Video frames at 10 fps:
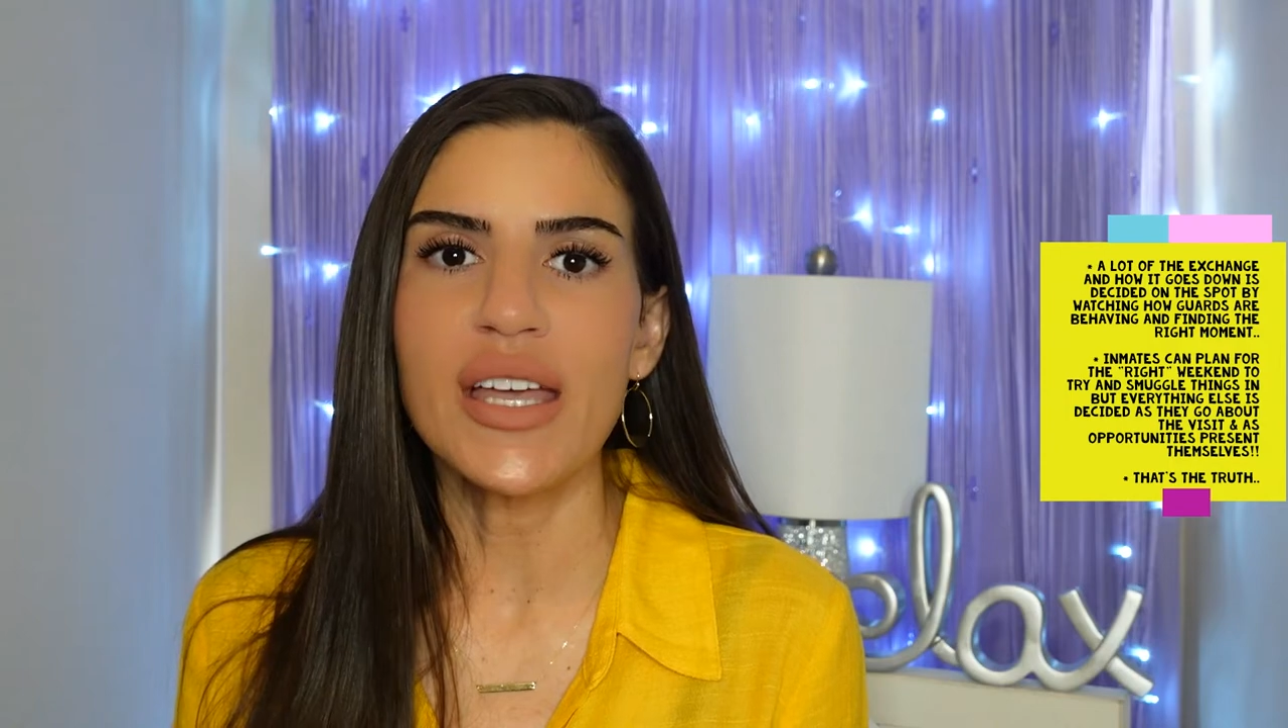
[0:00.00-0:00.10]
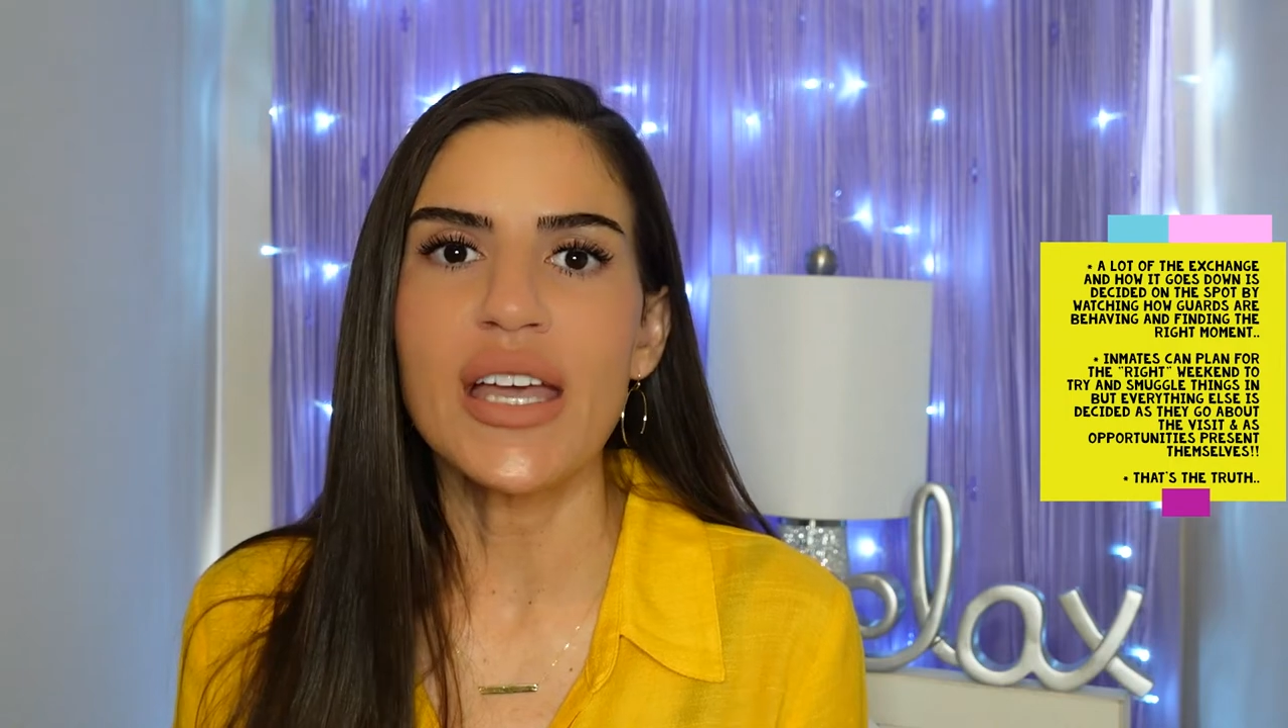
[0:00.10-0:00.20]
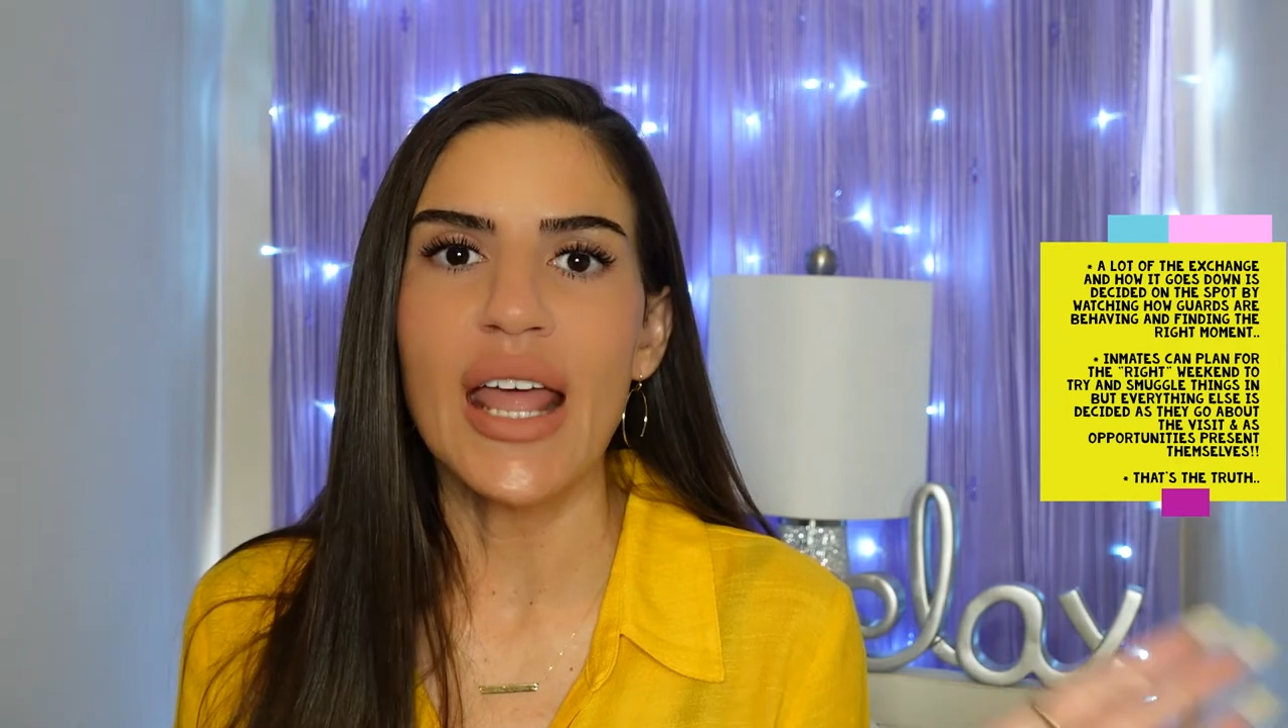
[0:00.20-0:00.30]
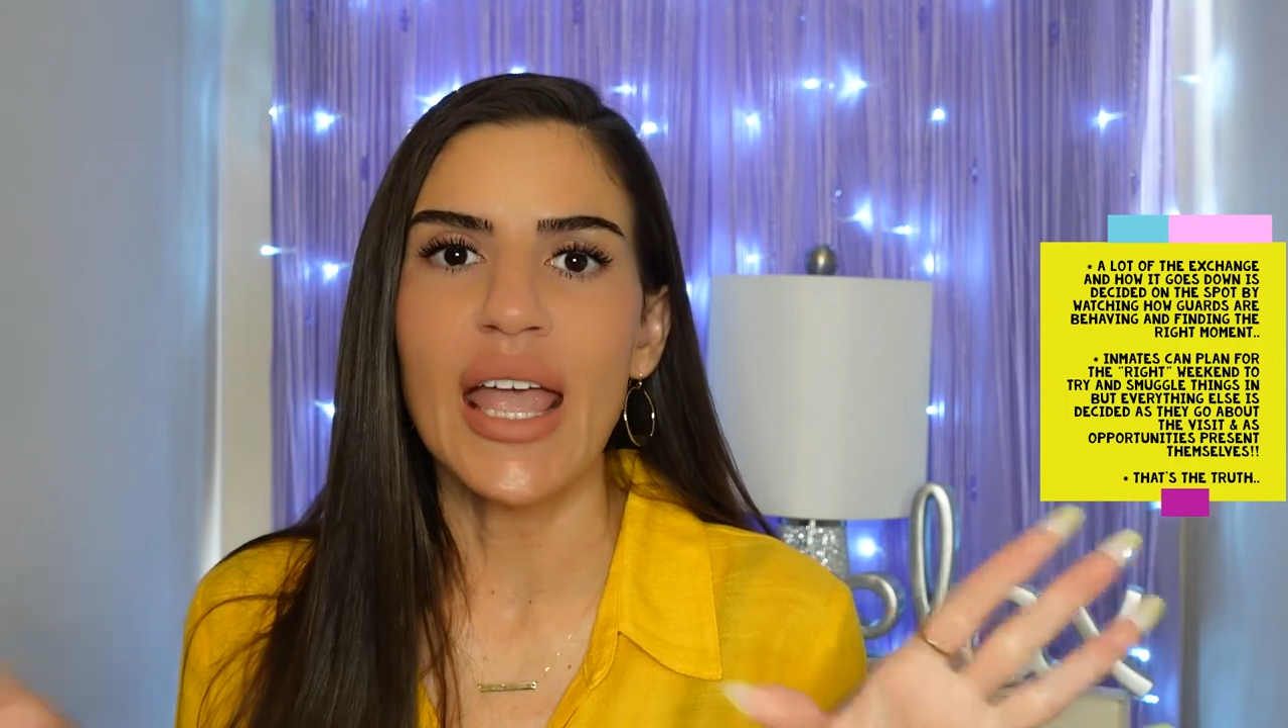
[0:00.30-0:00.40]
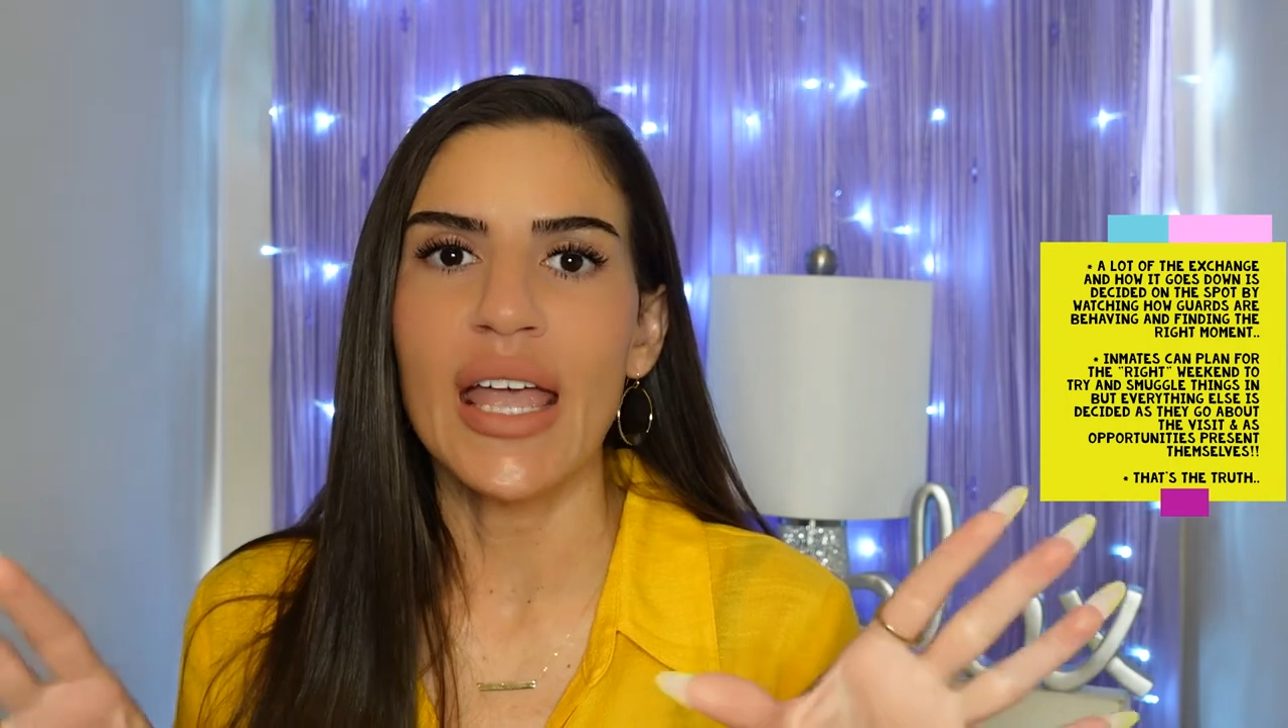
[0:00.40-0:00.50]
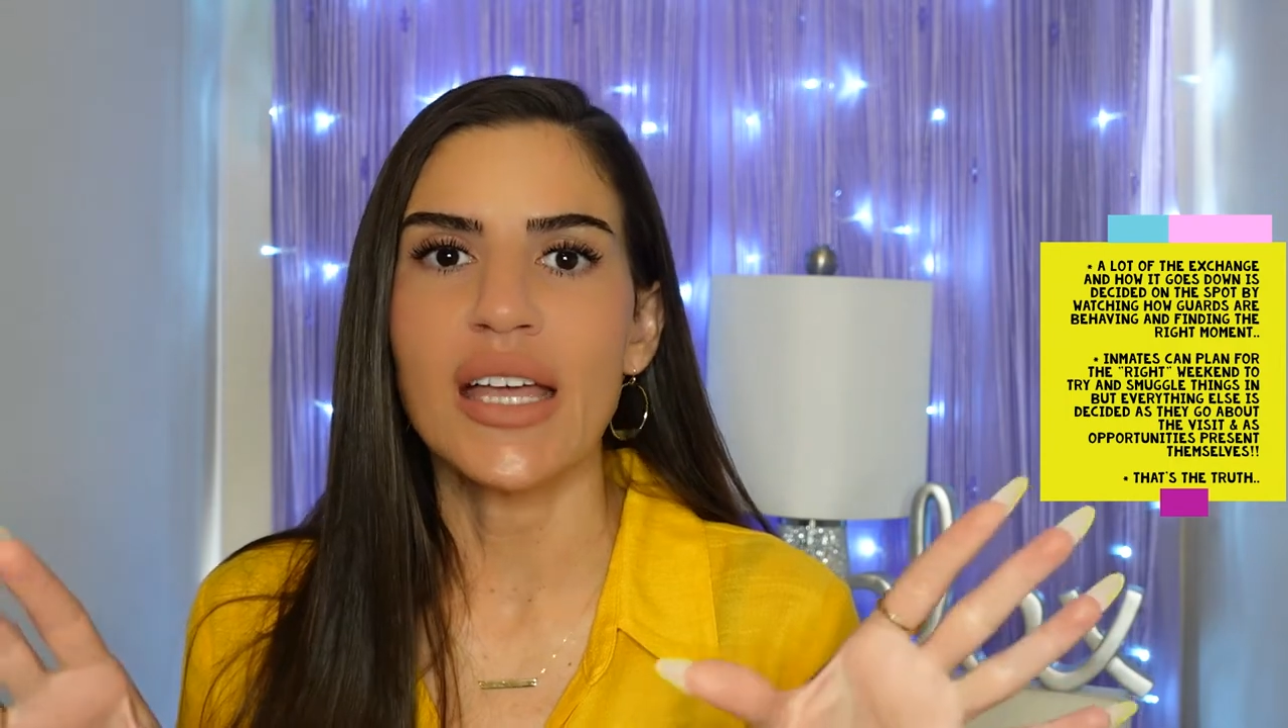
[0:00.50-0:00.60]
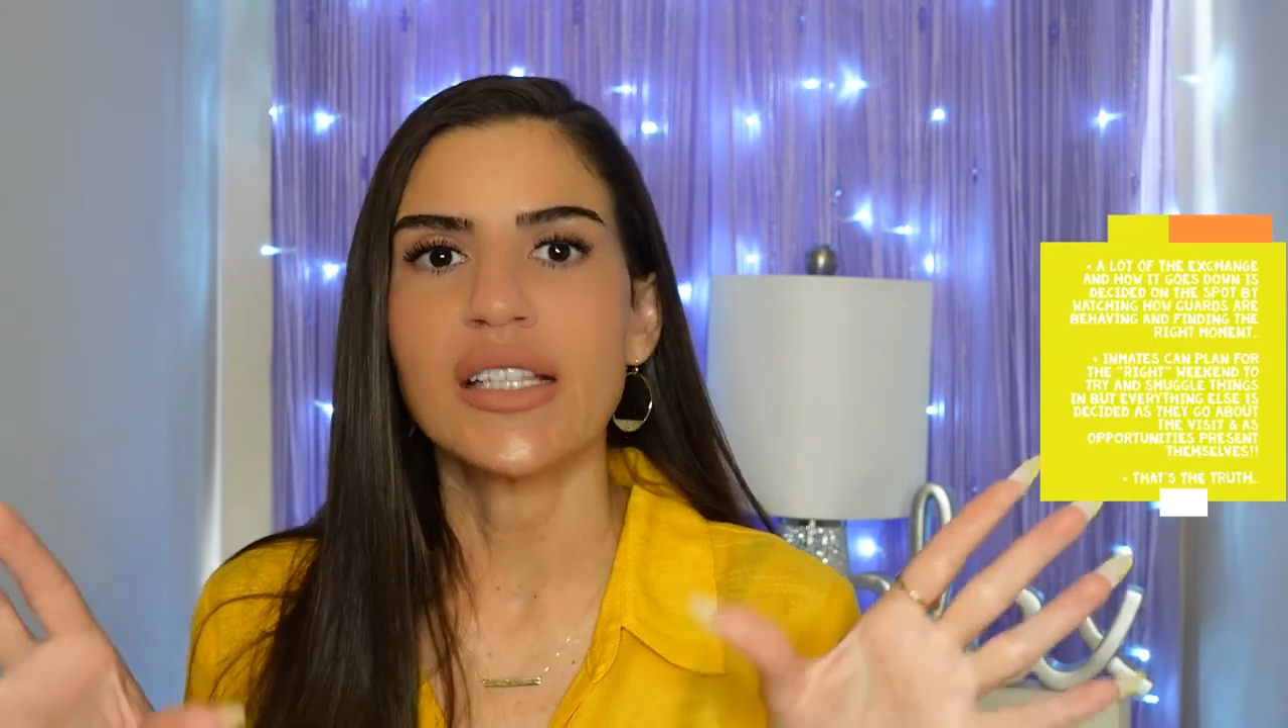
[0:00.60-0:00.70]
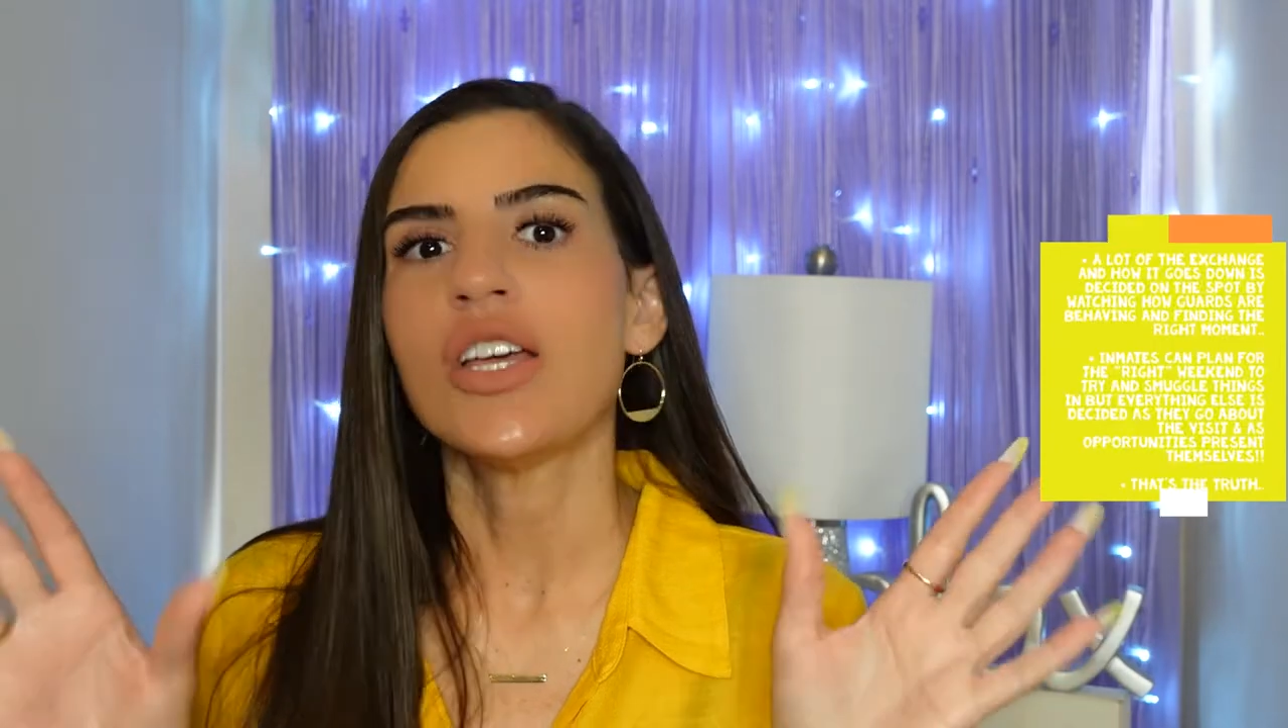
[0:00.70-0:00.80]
it and